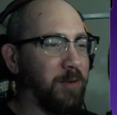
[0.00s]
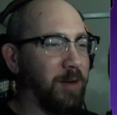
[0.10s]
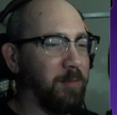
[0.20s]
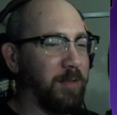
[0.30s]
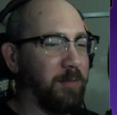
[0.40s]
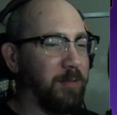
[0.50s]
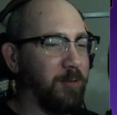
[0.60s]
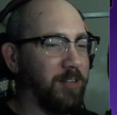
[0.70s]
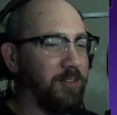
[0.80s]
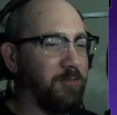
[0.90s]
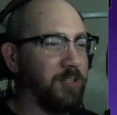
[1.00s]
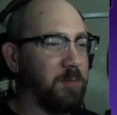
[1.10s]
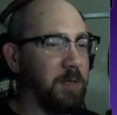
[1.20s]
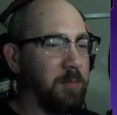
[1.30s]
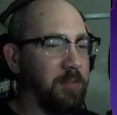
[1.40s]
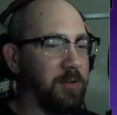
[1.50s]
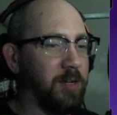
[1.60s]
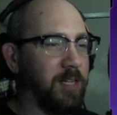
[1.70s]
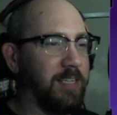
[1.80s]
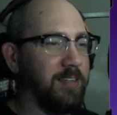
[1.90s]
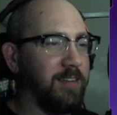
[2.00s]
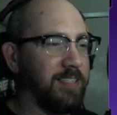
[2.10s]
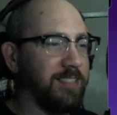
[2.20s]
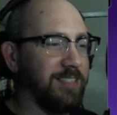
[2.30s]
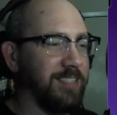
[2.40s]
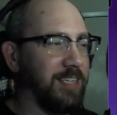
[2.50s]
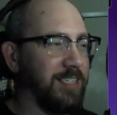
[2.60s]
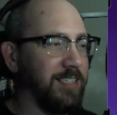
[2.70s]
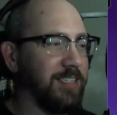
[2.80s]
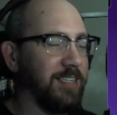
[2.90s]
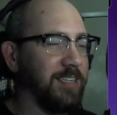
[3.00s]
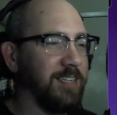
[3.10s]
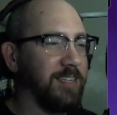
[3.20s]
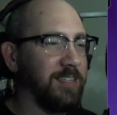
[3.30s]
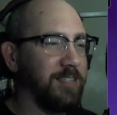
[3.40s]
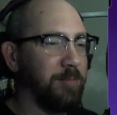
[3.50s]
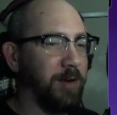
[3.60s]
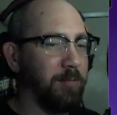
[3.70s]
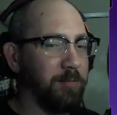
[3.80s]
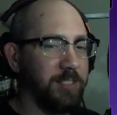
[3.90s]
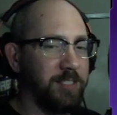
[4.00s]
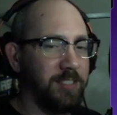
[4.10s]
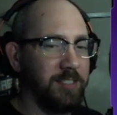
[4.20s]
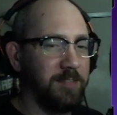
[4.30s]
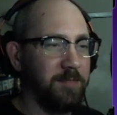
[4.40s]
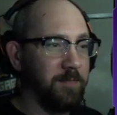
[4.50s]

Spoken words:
probably be one of the first people that are all like, that's a good idea. You probably shouldn't.